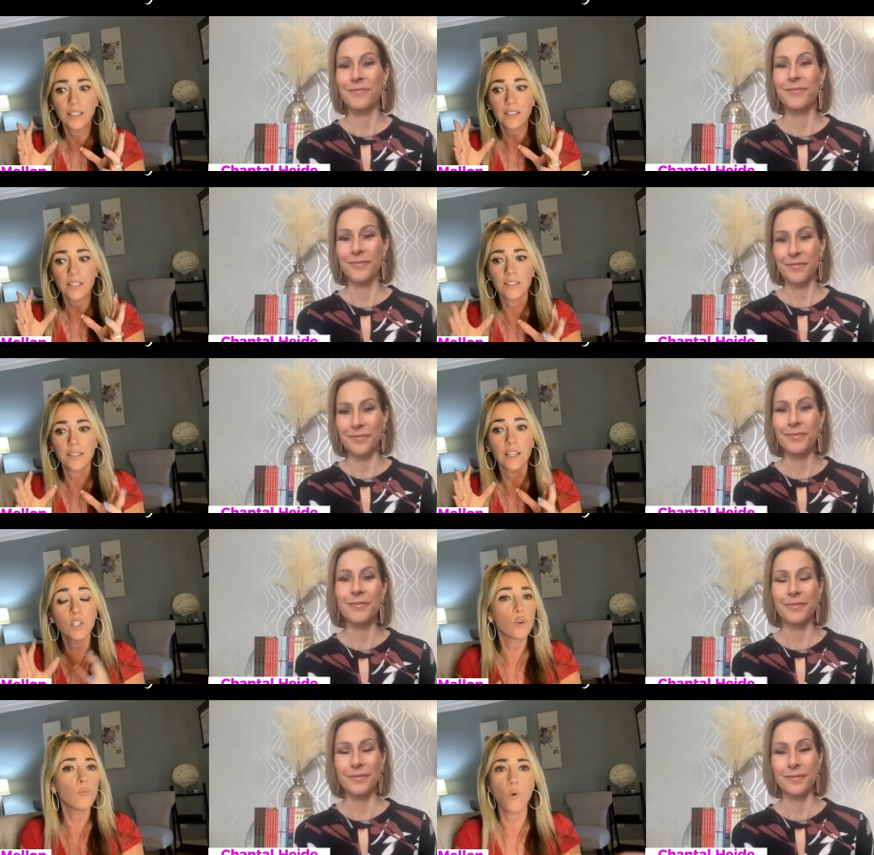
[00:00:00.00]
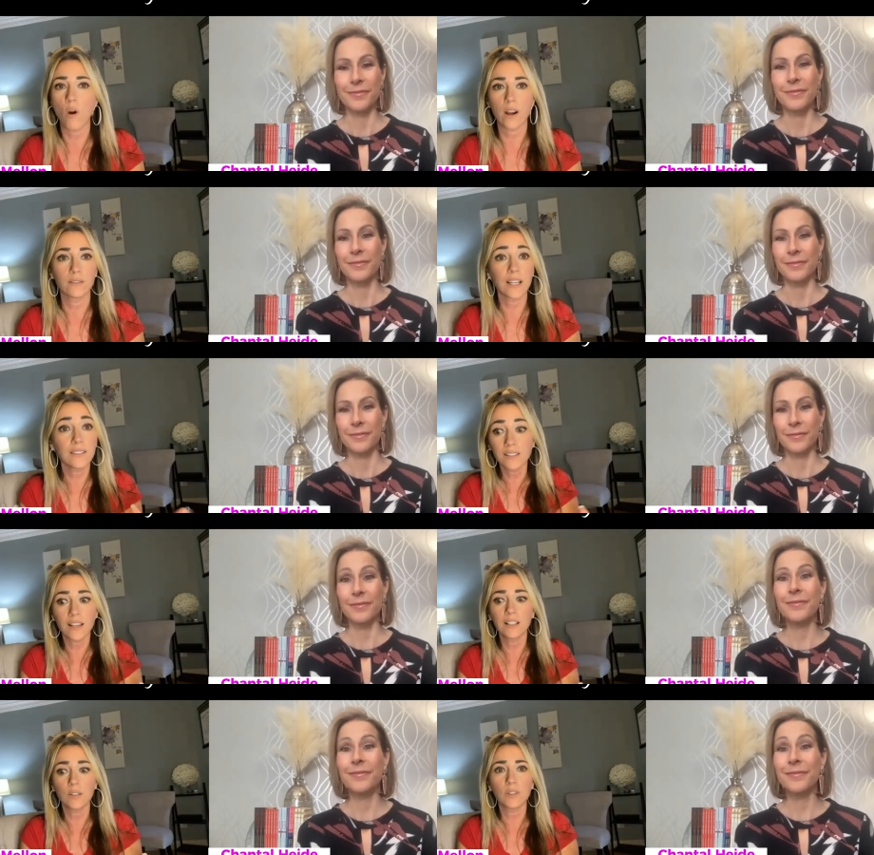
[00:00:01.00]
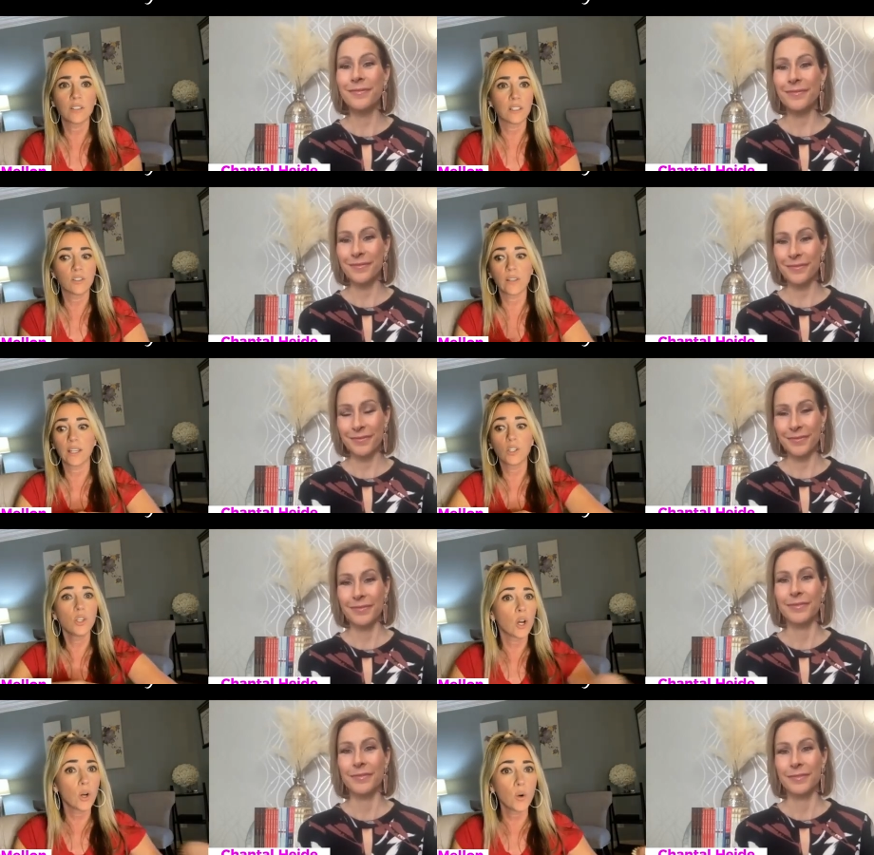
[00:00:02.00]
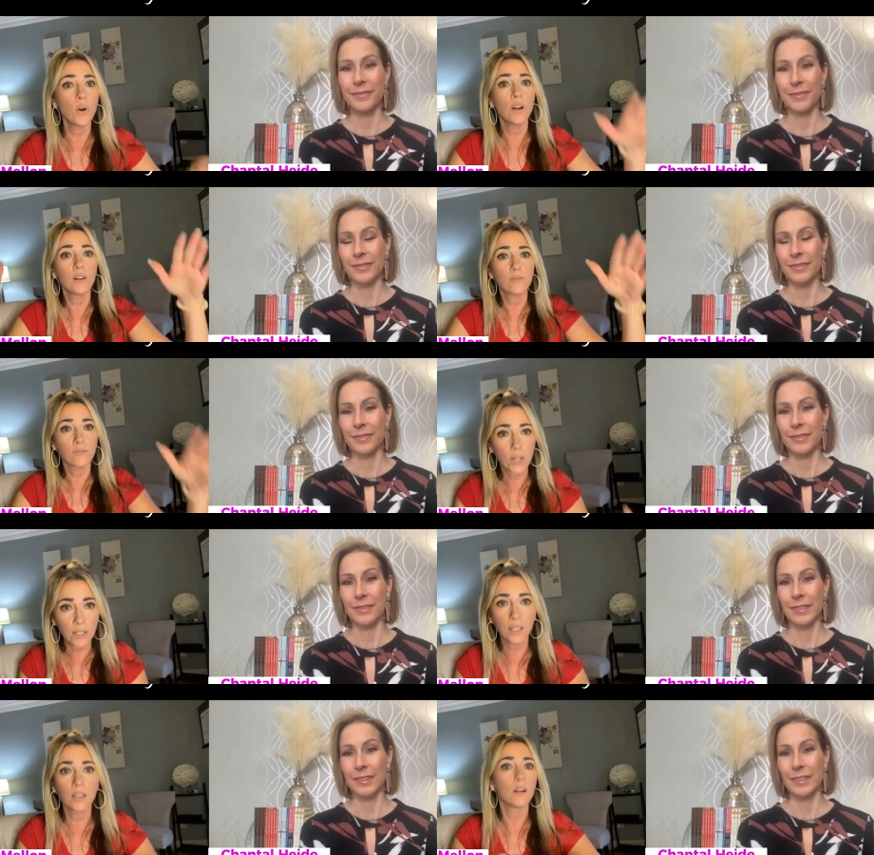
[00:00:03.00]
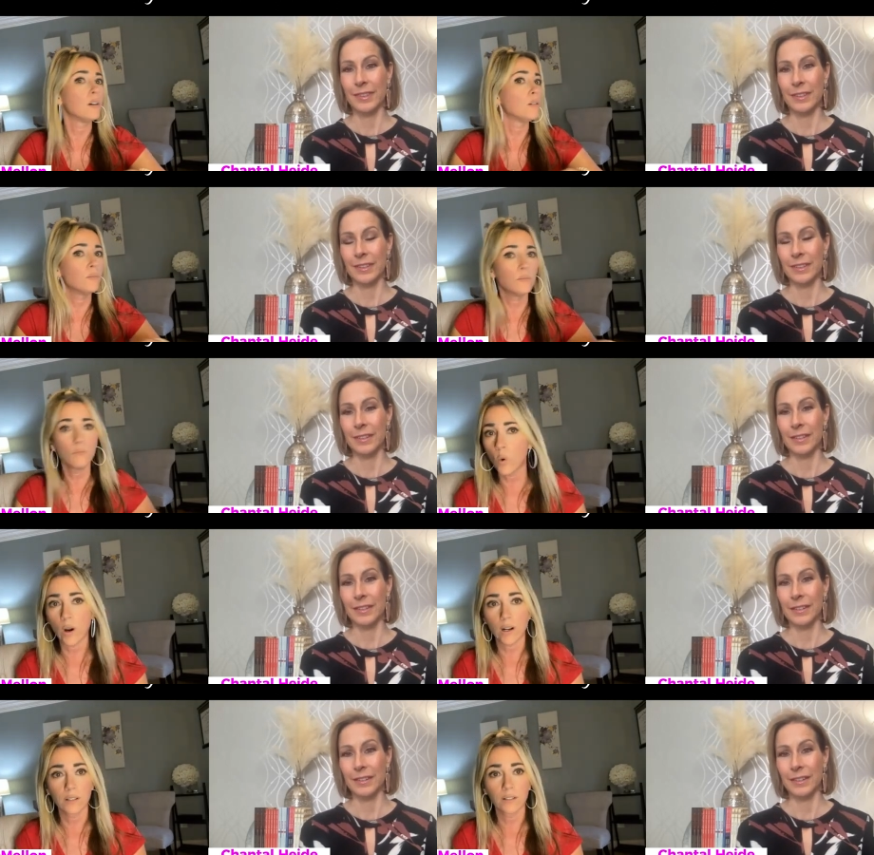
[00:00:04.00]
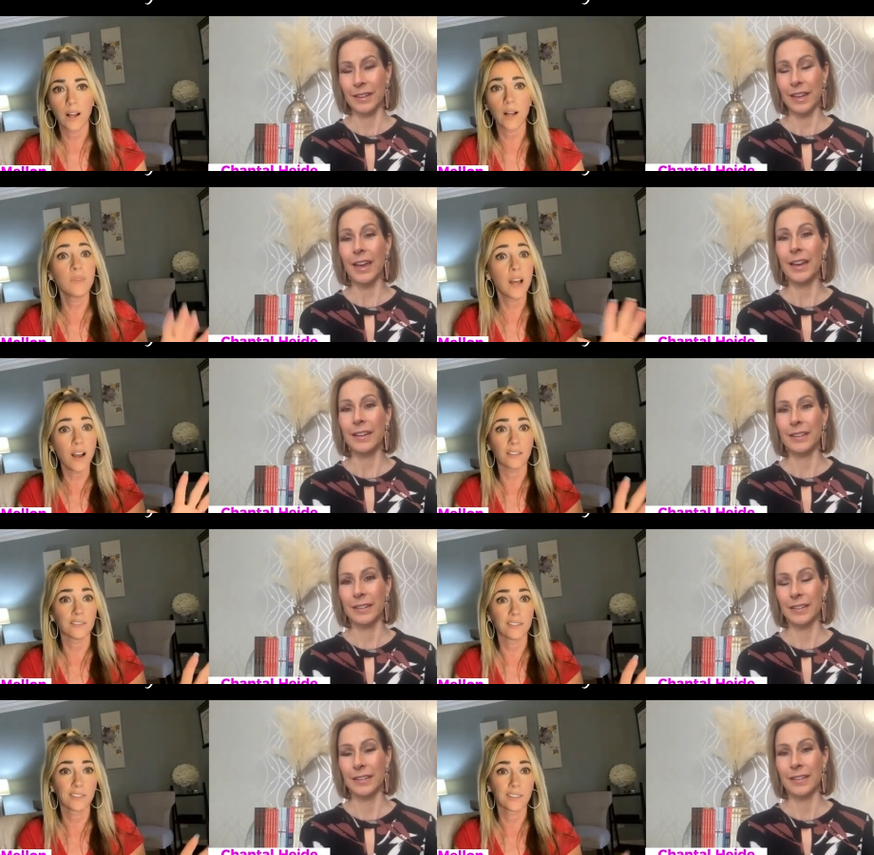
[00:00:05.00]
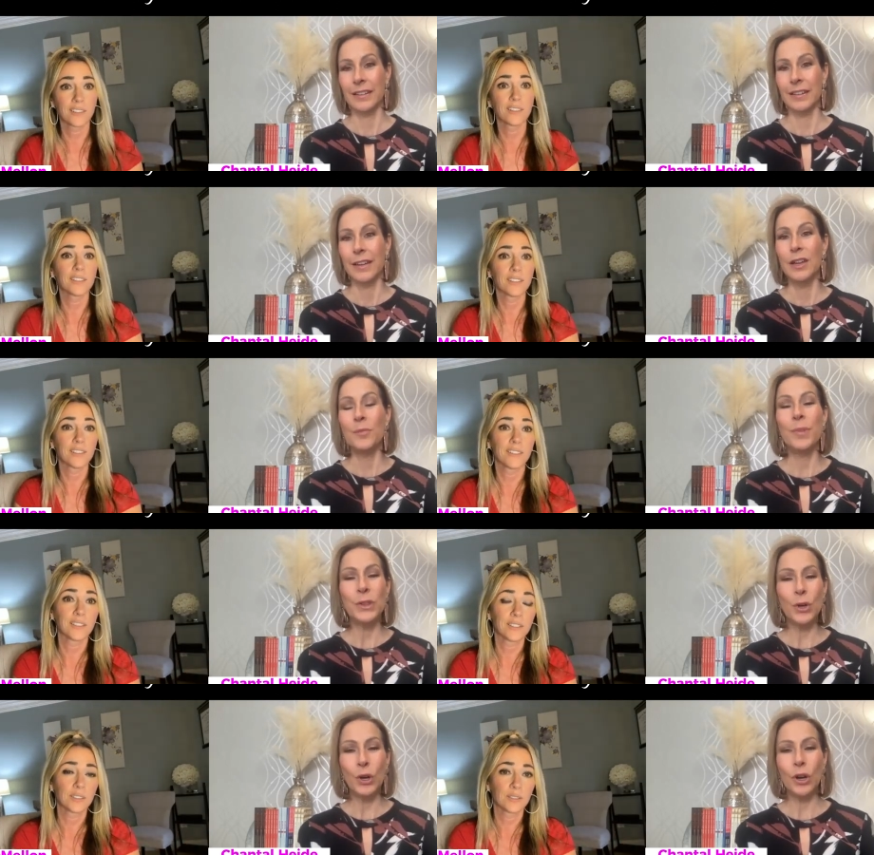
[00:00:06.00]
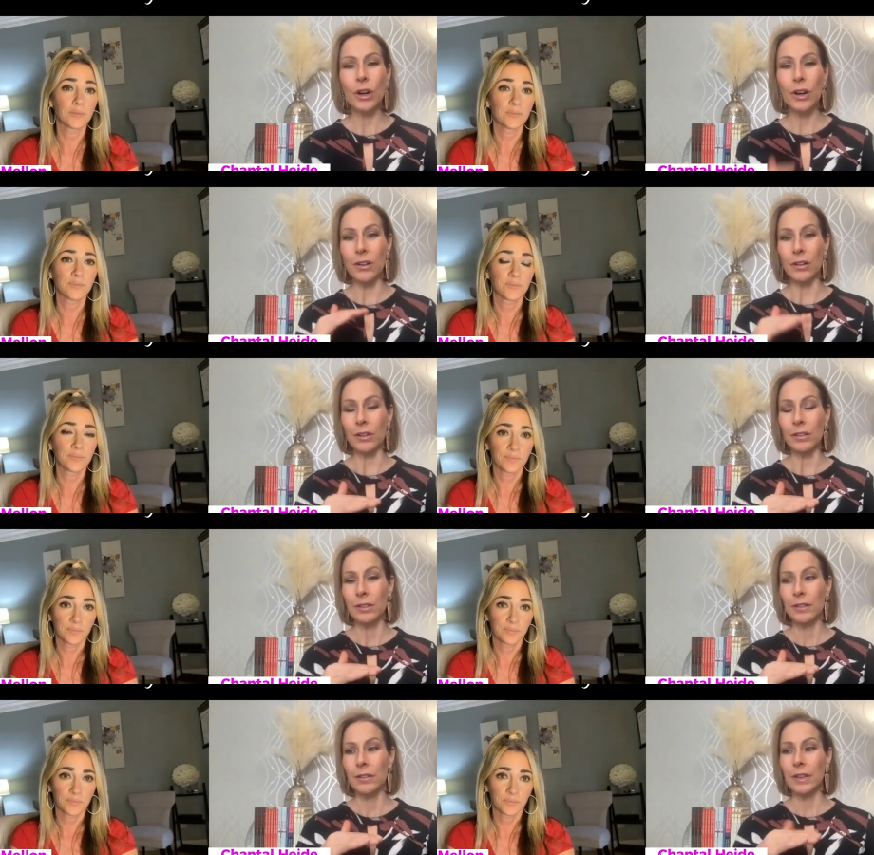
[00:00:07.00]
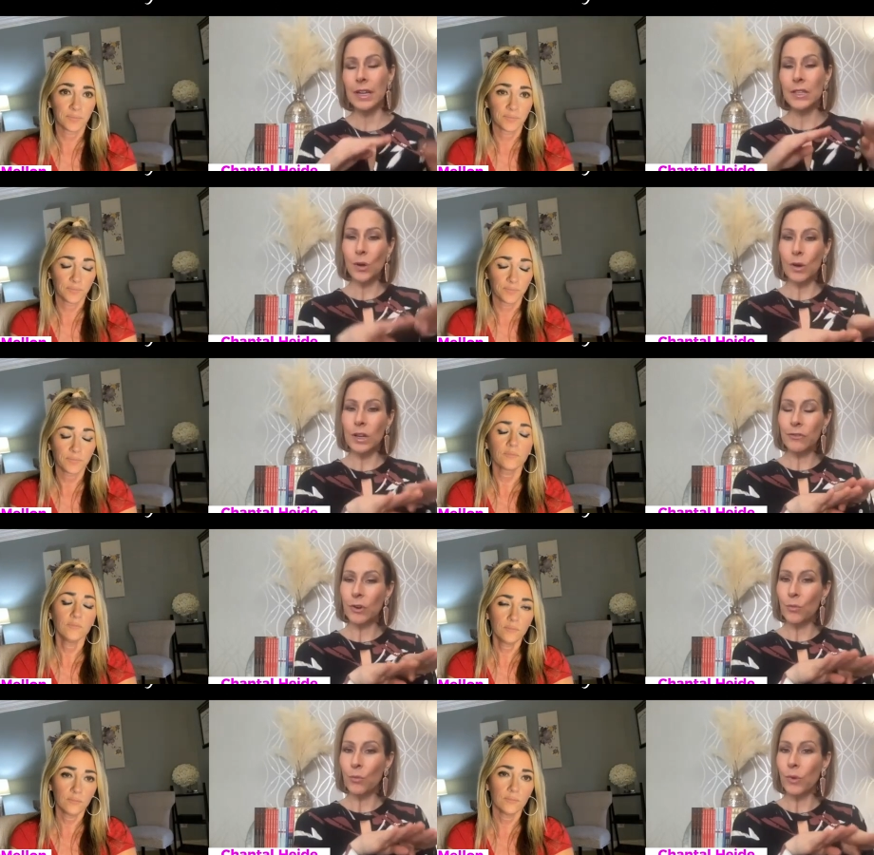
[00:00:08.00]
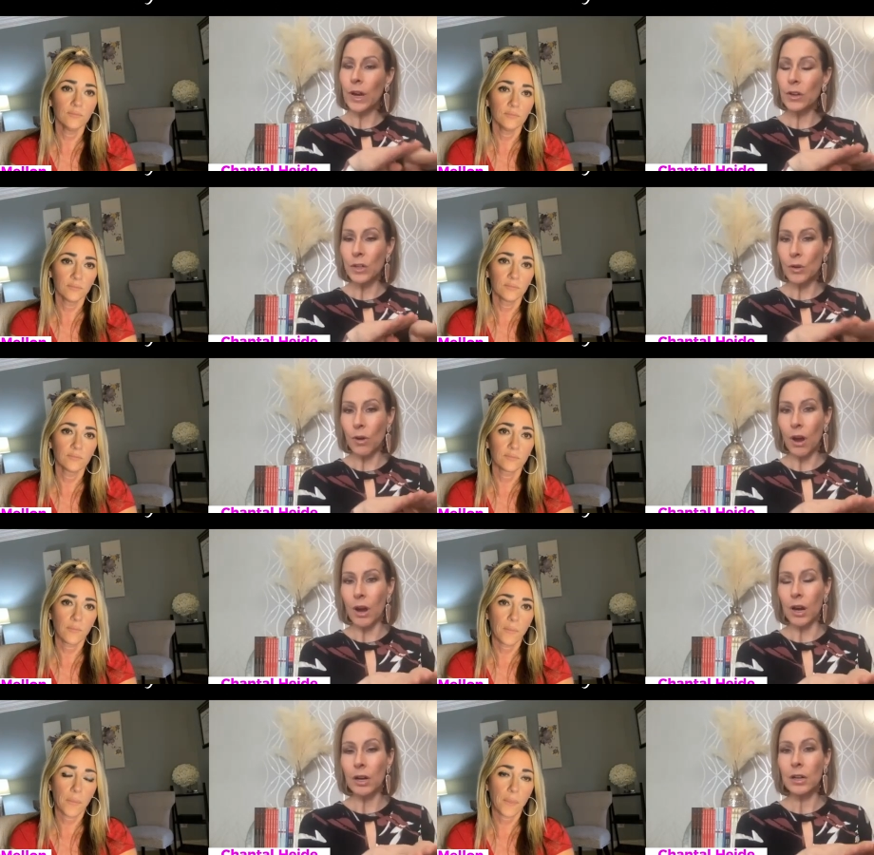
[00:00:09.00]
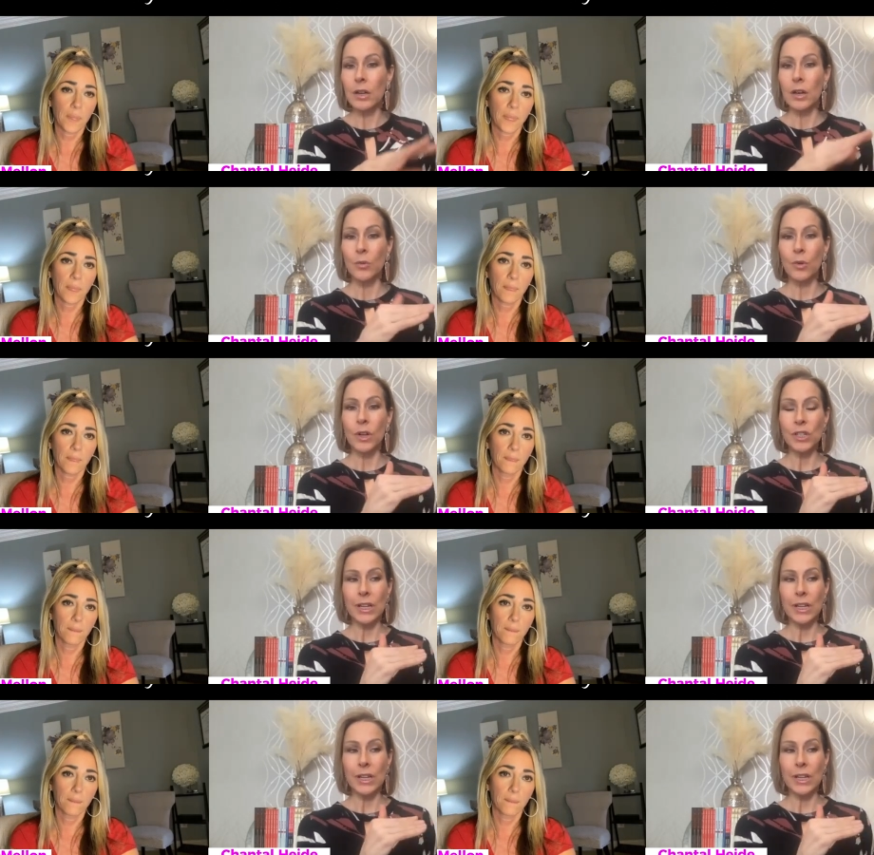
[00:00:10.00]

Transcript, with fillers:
Speaker 1: to say no more. That's exactly what you did. You're like, no freaking more.
Speaker 2: I'm yeah. done. But the hurdle is going from where you are, which